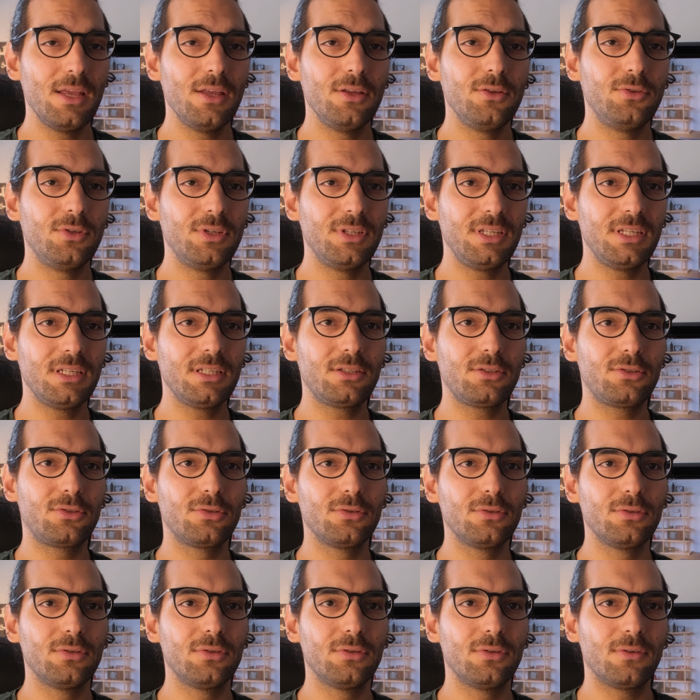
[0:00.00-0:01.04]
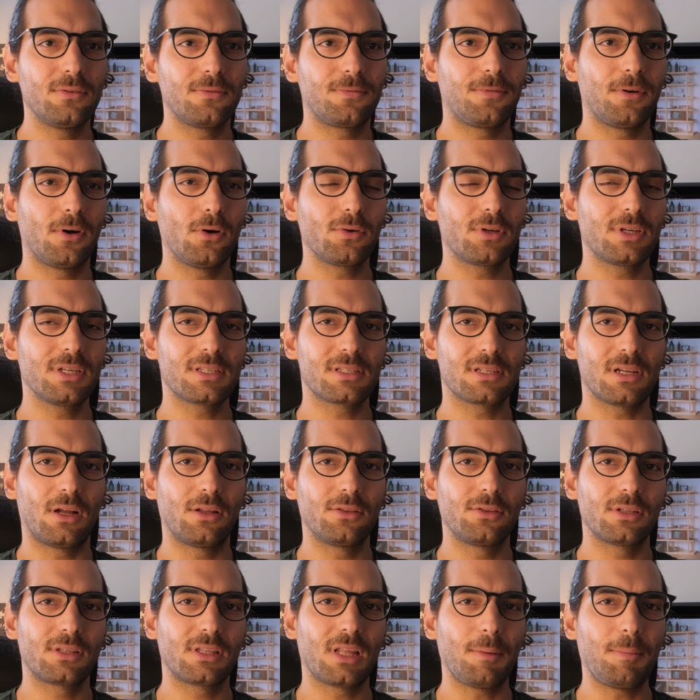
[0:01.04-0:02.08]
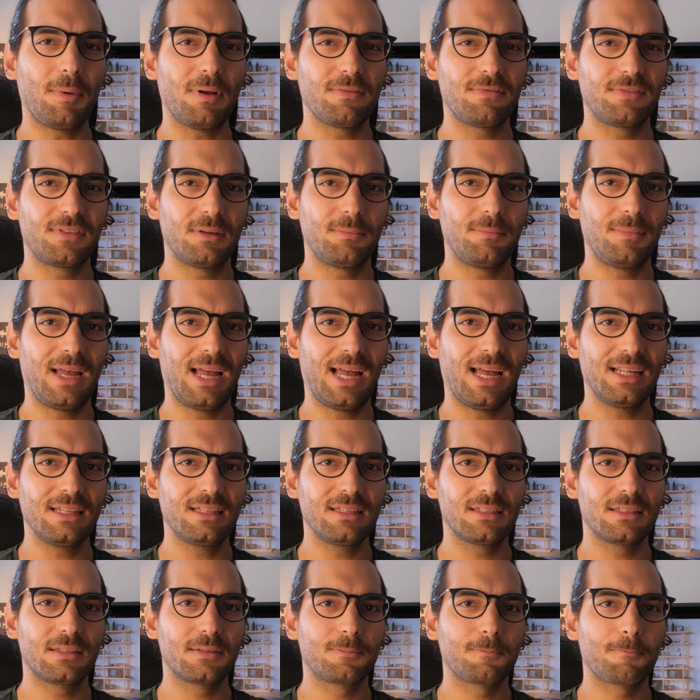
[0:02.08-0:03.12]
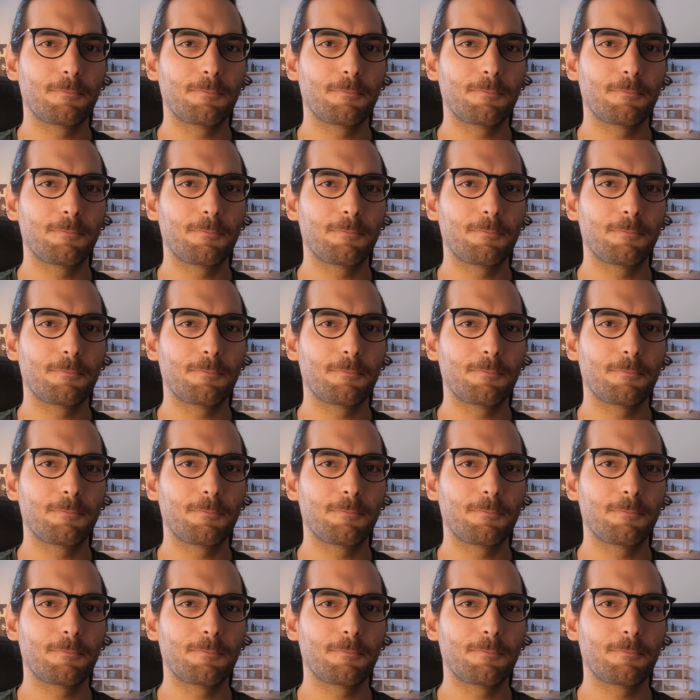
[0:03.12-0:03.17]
You need to focus on the top of the mat,